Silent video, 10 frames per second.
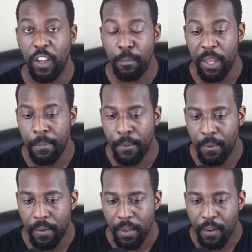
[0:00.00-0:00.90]
his
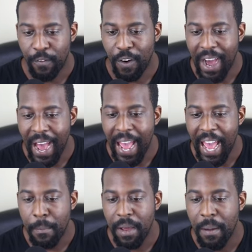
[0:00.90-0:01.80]
people. "For I
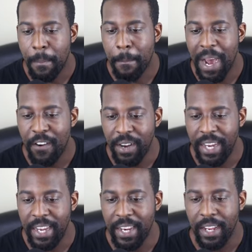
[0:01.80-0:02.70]
am
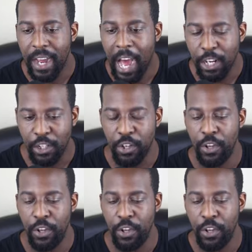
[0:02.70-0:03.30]
married unto